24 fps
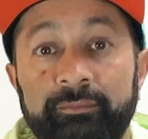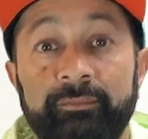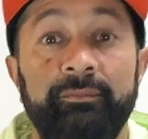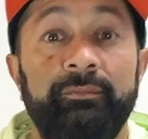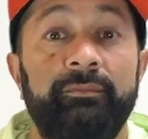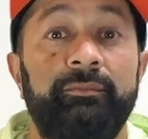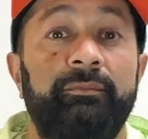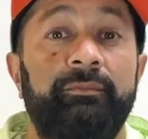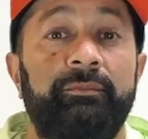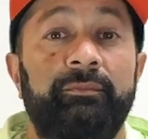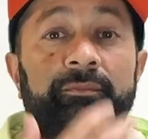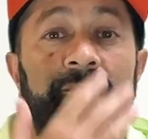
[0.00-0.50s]

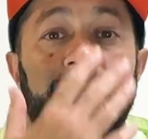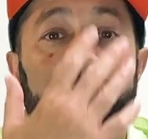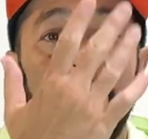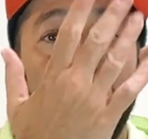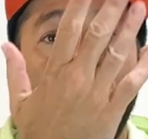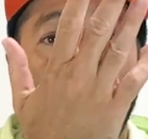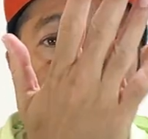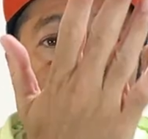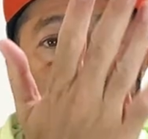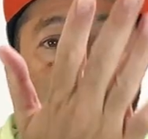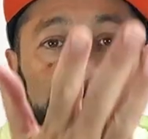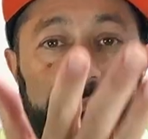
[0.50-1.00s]

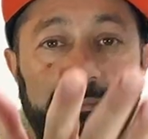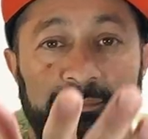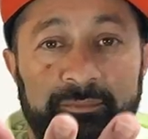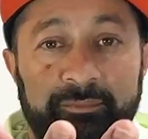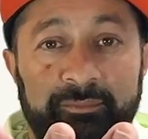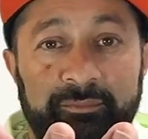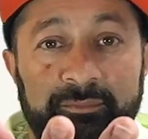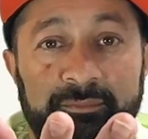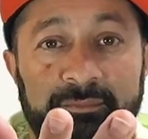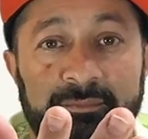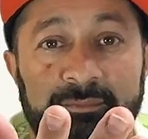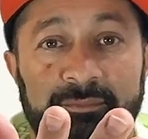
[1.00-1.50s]

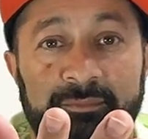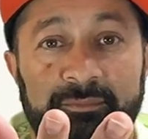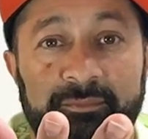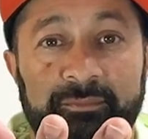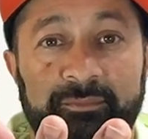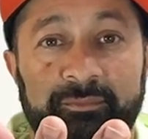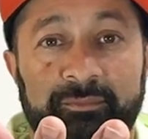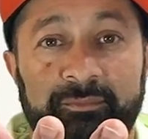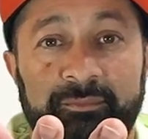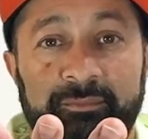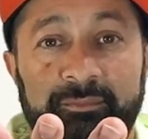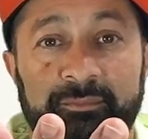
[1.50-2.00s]

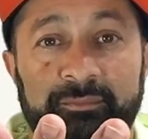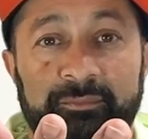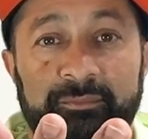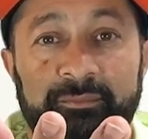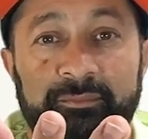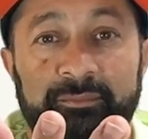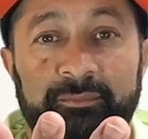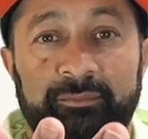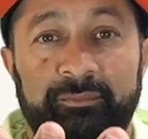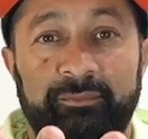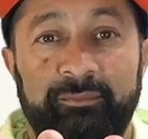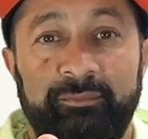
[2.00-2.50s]

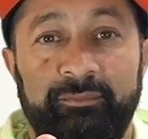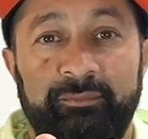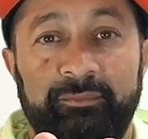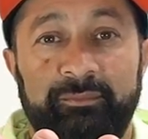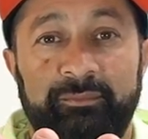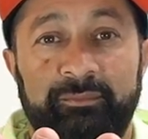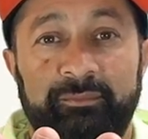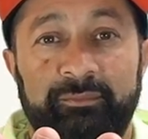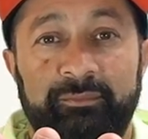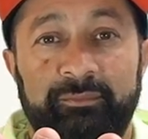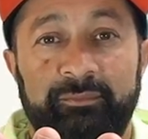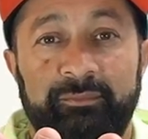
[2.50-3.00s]

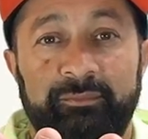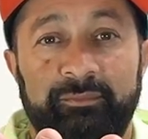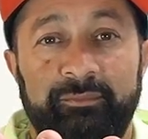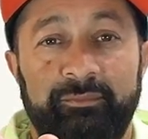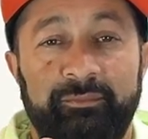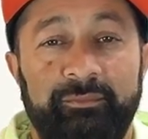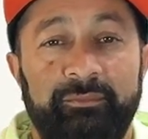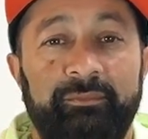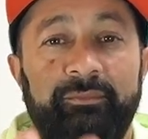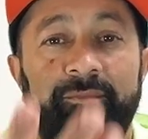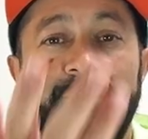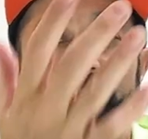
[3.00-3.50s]

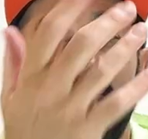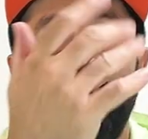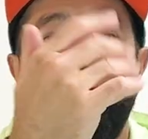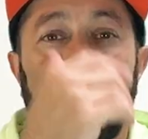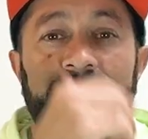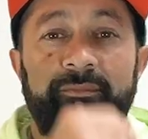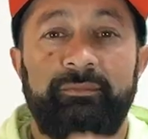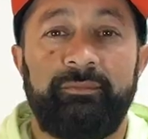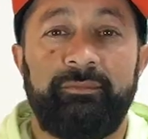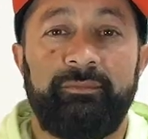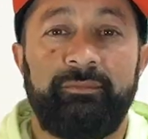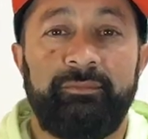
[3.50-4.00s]

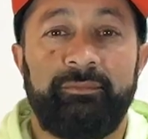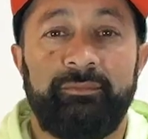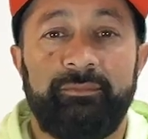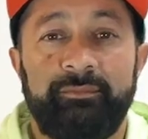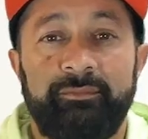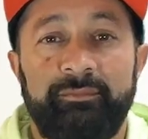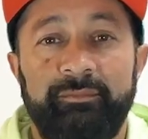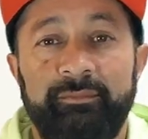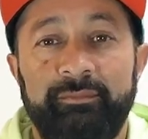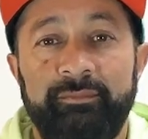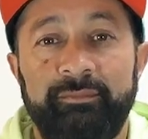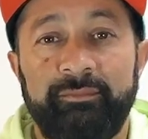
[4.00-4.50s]

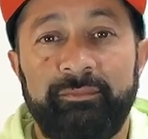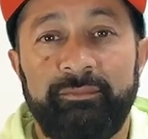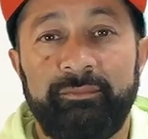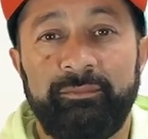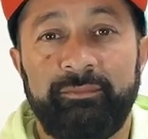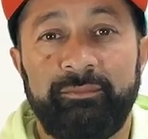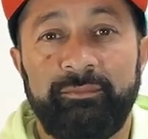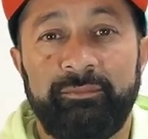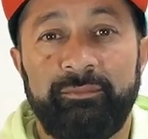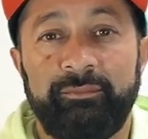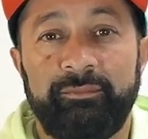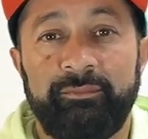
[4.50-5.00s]

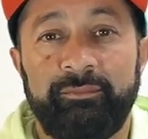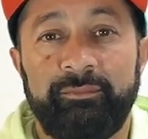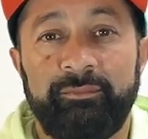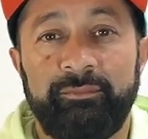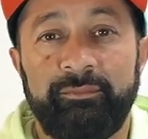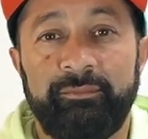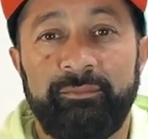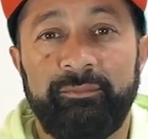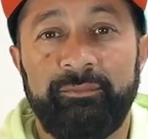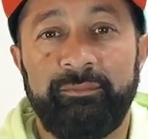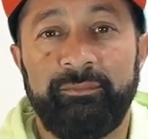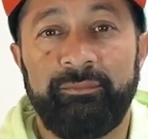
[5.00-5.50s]

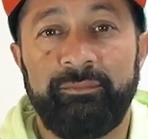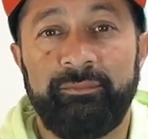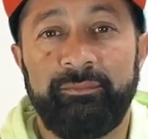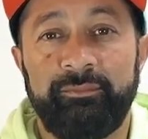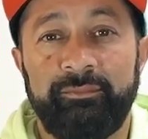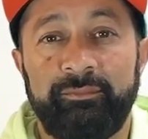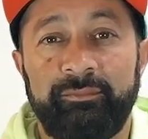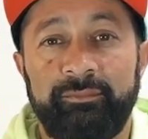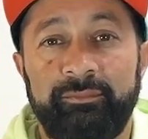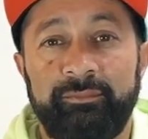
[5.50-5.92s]
[no speech]